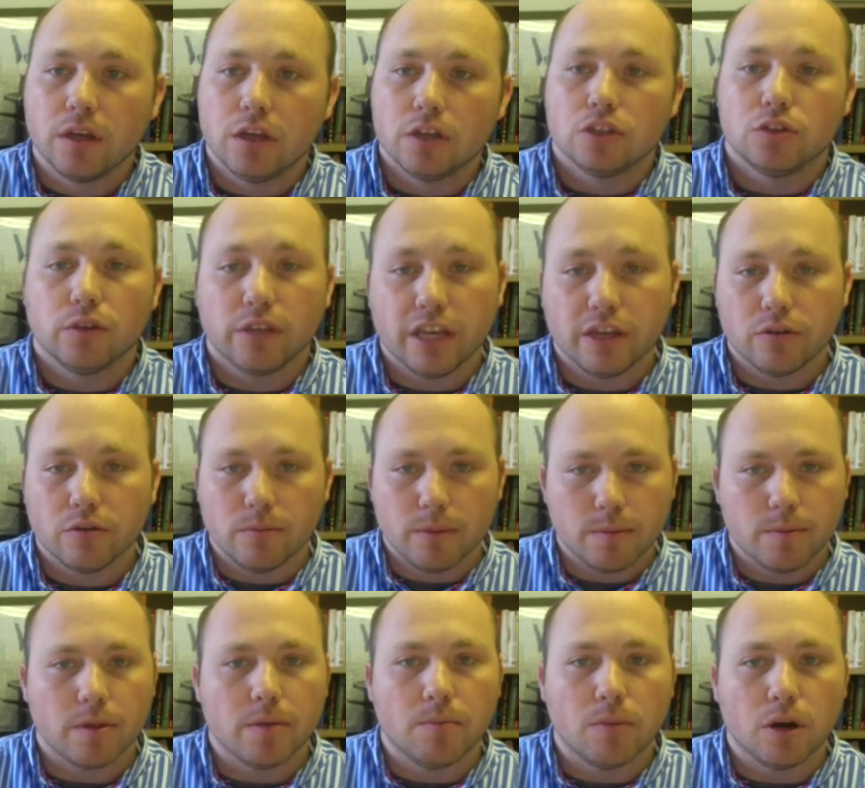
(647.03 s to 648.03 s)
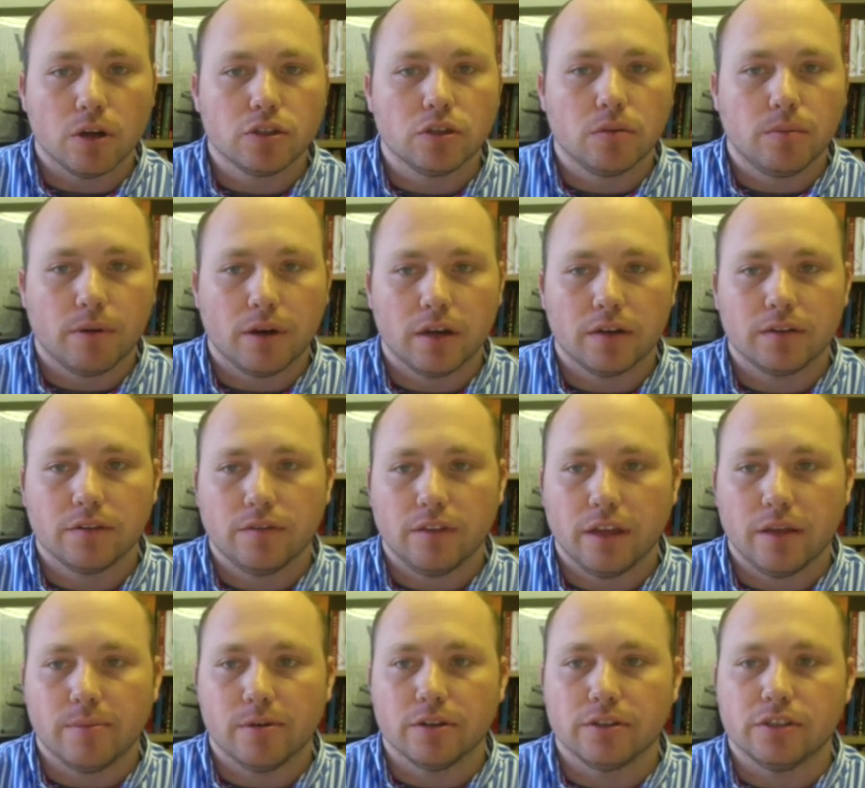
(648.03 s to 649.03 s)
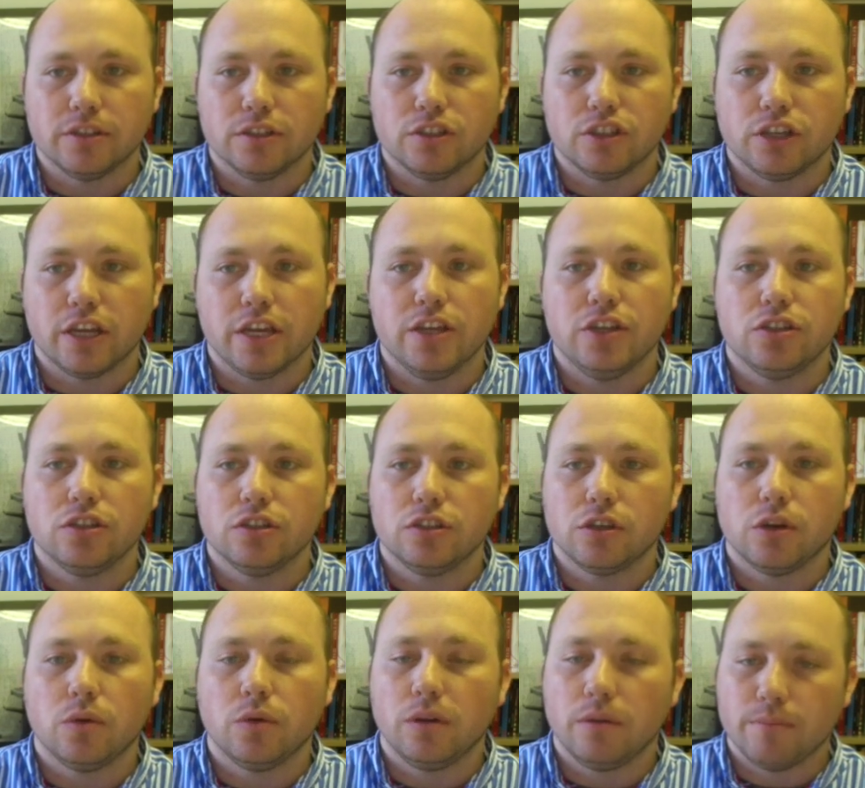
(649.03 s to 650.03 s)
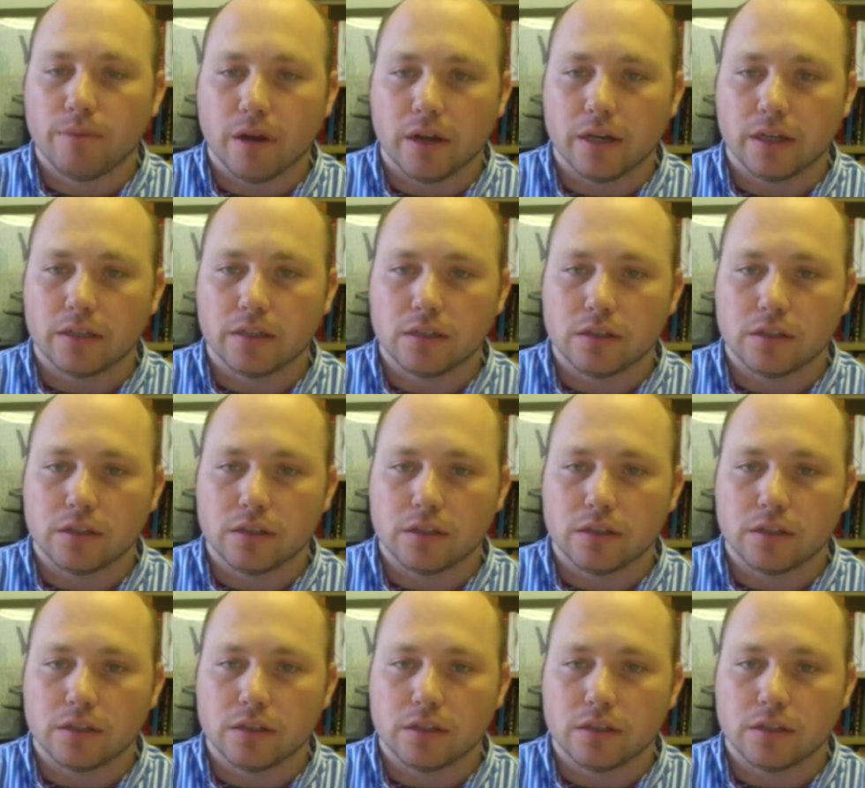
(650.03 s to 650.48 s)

So again, remember the marginal product of labor is the change in total product